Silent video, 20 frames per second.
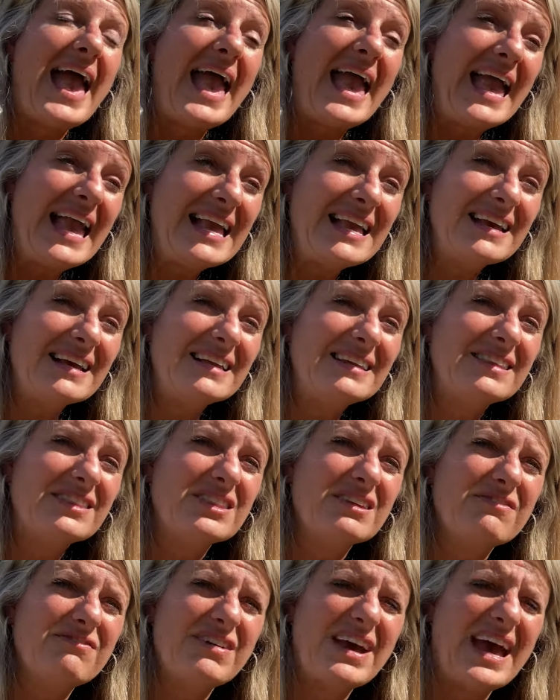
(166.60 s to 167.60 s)
and
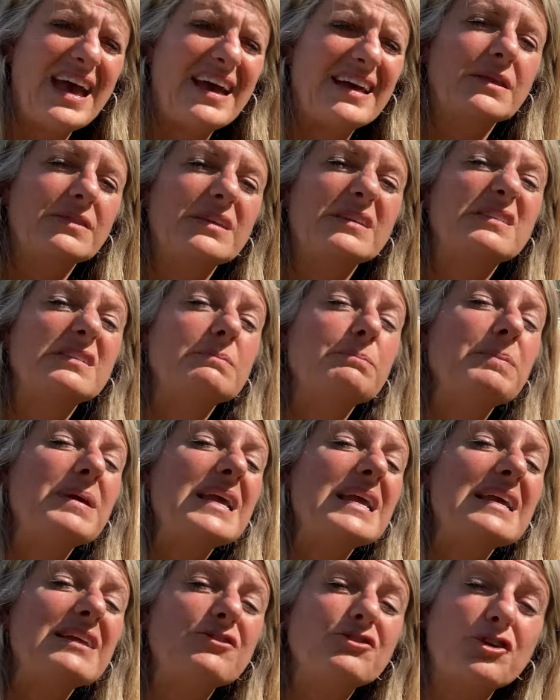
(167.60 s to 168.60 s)
the fact the
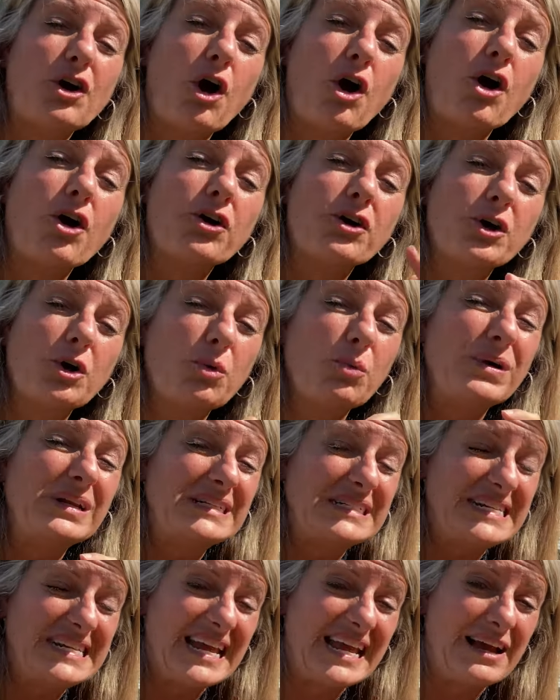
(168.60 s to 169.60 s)
speeds are
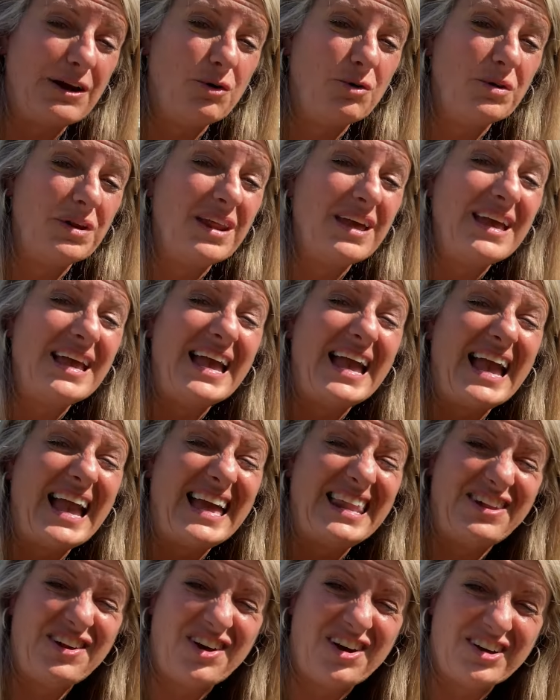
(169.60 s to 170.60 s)
going down
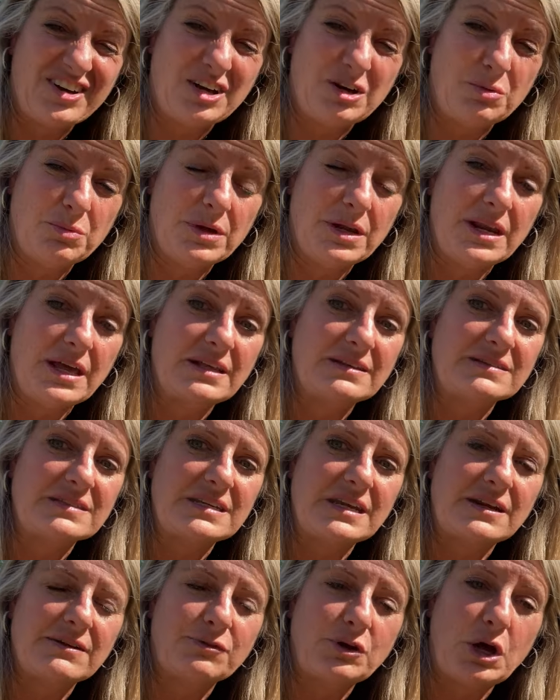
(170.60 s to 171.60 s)
and not going
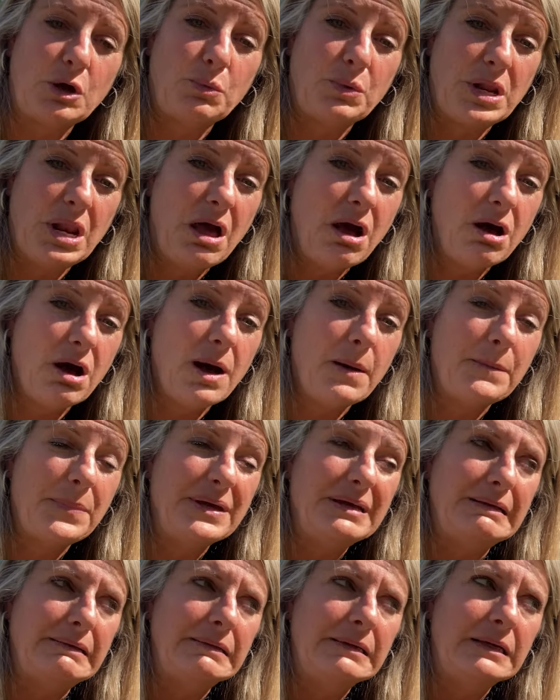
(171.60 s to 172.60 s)
instead of going up.
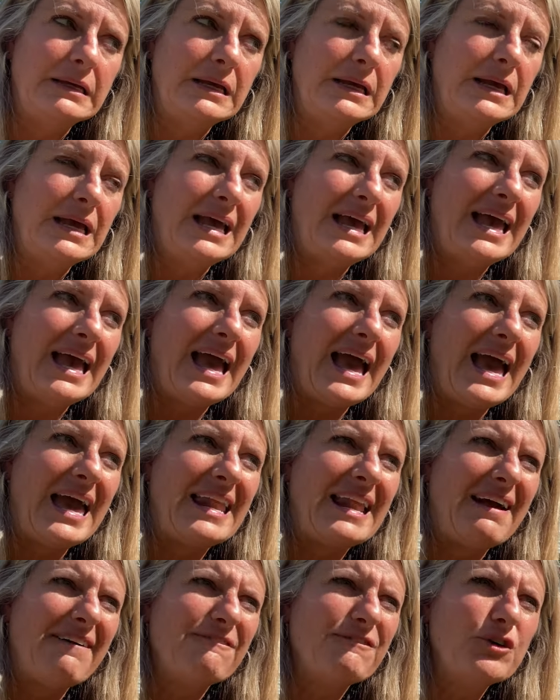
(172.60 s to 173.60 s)

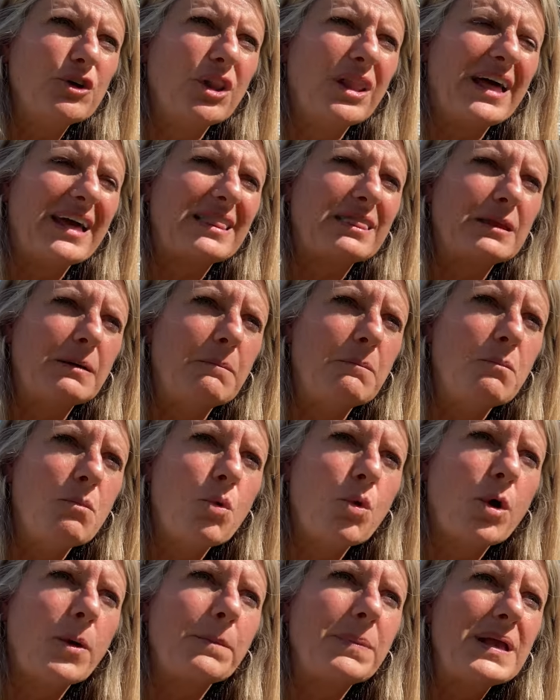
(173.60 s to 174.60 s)
And I feel like the
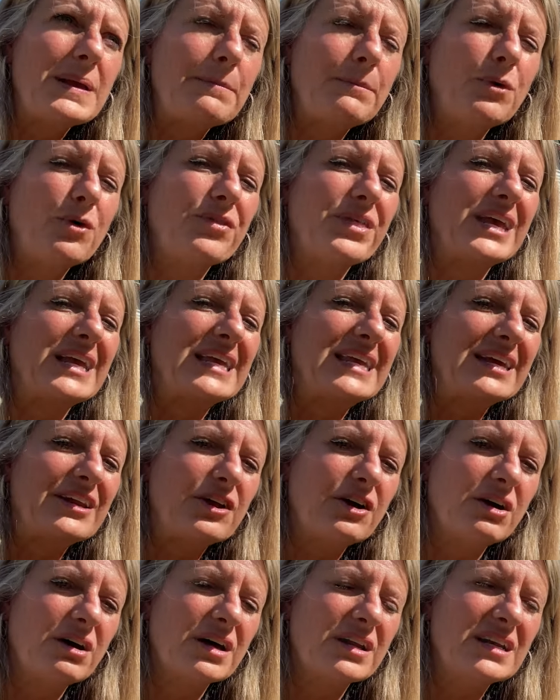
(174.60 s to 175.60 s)
more people that get
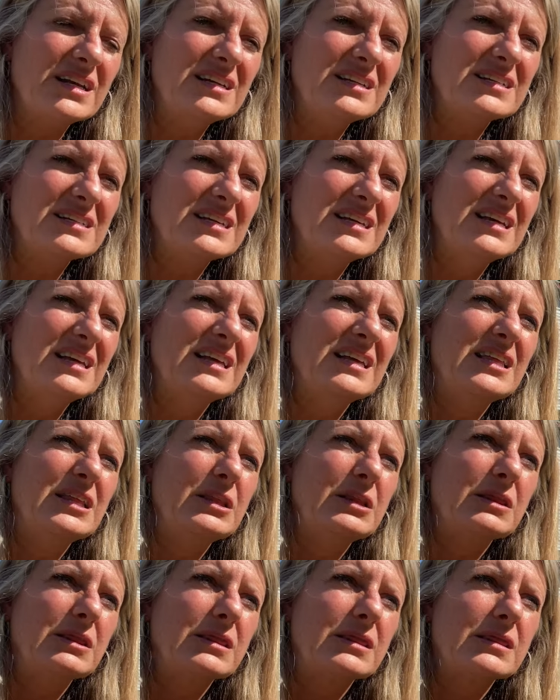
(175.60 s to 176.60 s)
on it,
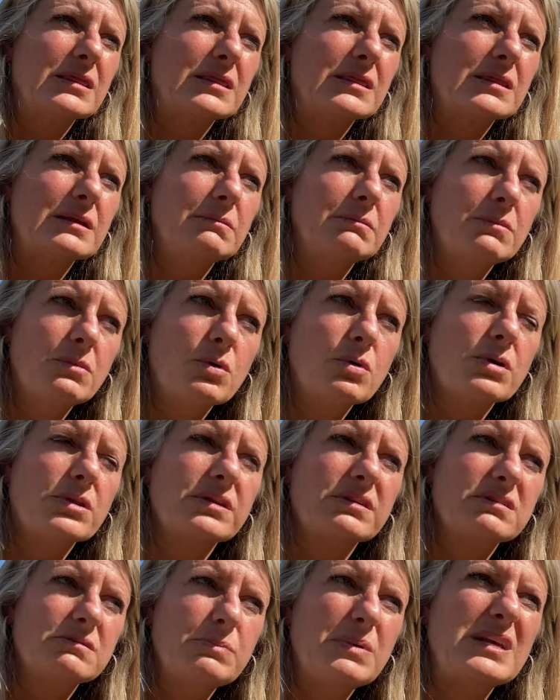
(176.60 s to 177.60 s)
the more
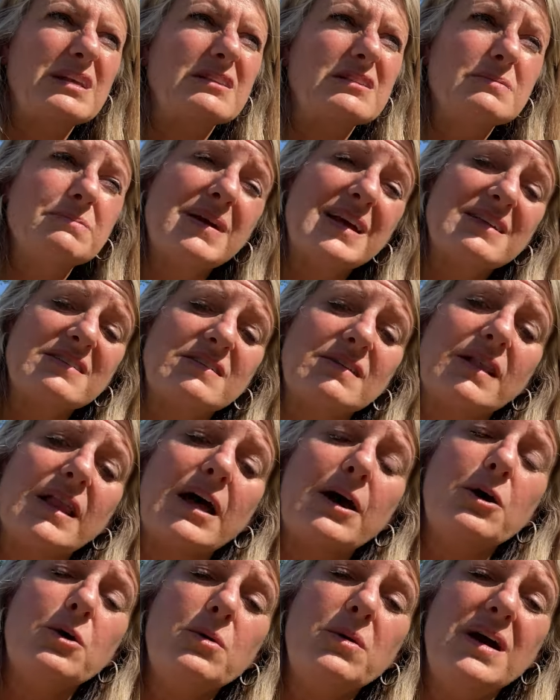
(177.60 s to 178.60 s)
the speeds may
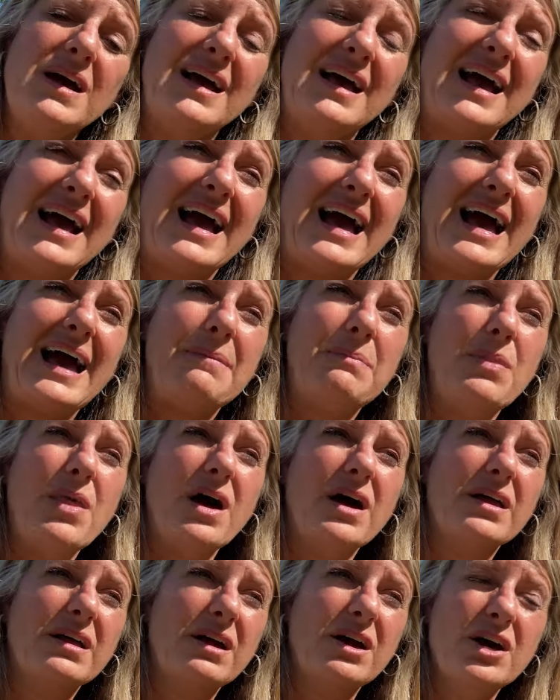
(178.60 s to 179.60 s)
slow. I'm
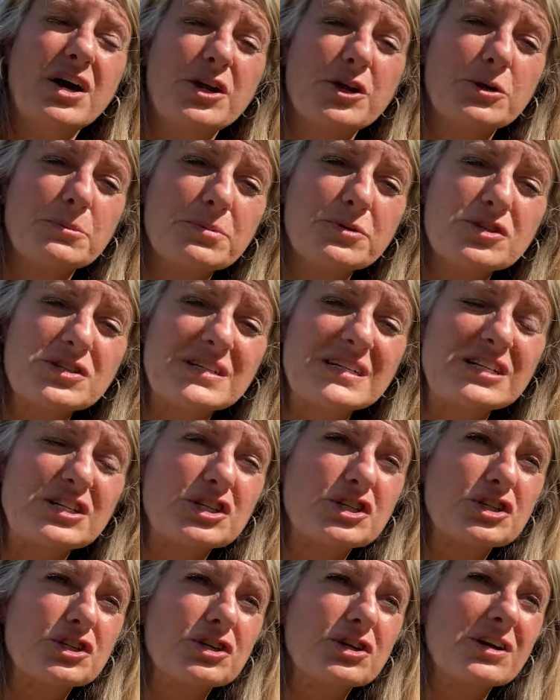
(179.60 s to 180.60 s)
not one hundred percent
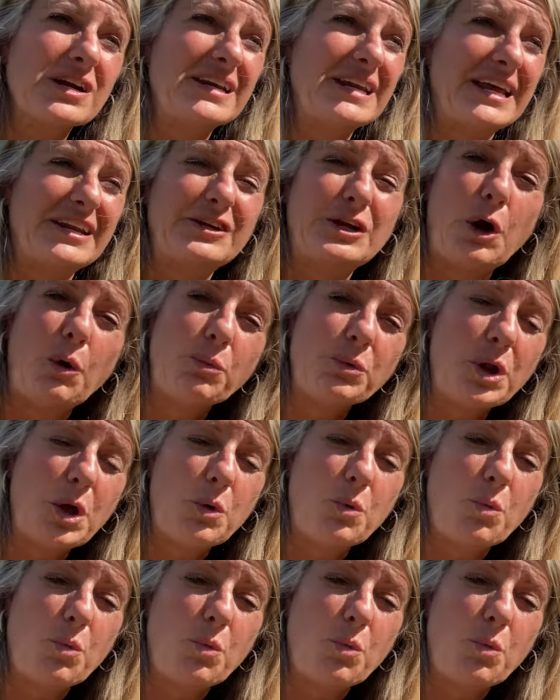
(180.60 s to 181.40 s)
sure, and I don't know